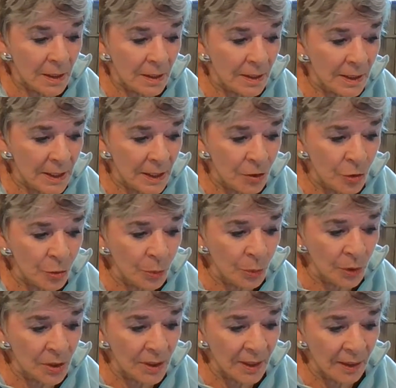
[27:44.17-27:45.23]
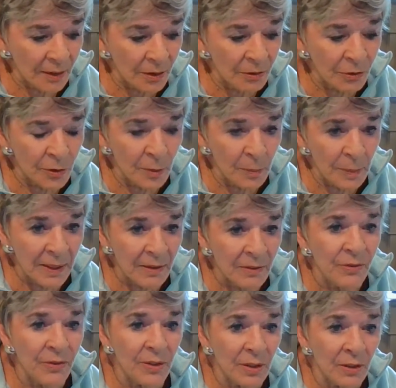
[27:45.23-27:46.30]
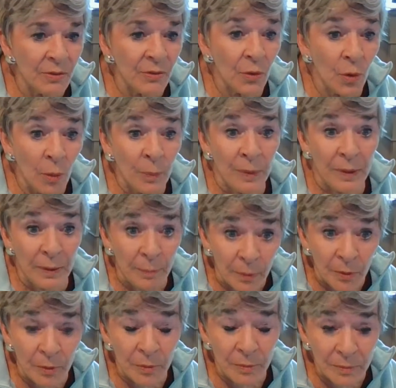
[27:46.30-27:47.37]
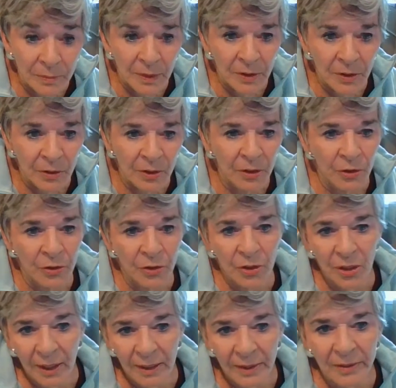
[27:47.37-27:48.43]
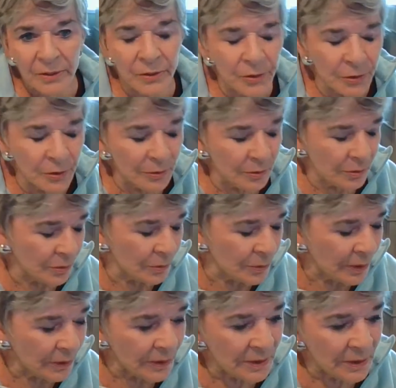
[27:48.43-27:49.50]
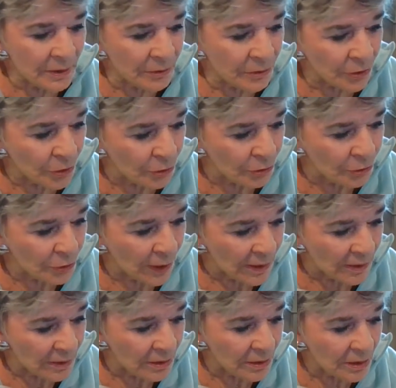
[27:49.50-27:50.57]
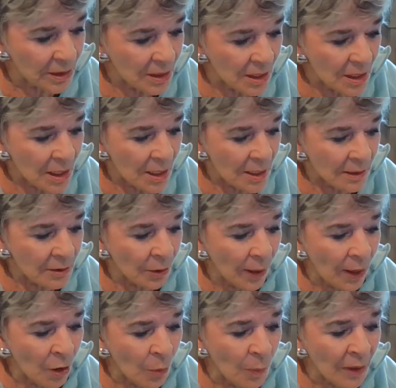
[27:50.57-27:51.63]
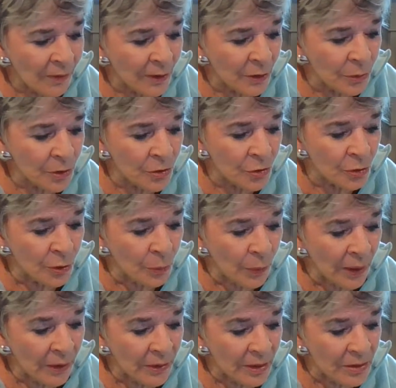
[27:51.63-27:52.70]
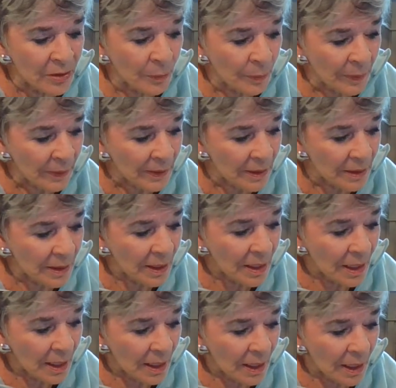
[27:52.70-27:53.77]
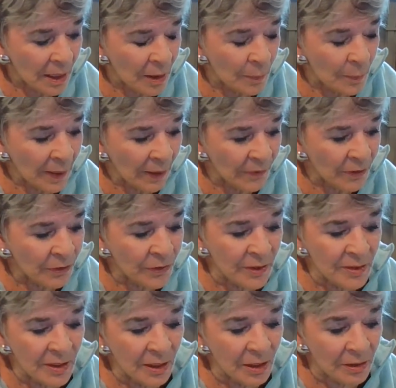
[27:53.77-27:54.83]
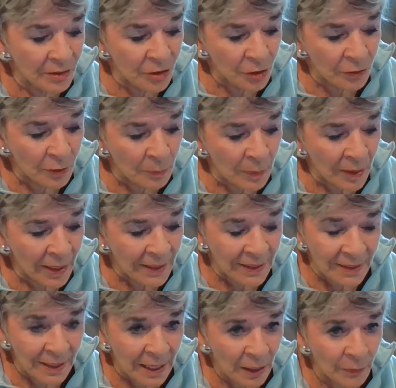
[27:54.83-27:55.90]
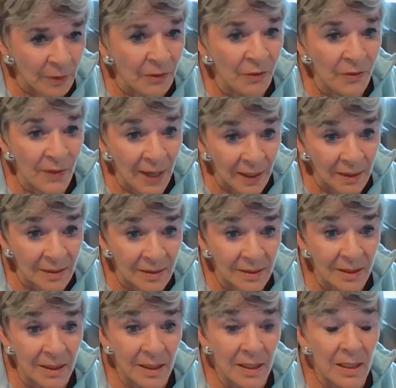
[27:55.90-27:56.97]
need to work together for the benefit of all people, whether they're your client or your relative or your friend. So I hope I've increased your awareness a bit about the physiology of the body and how it affects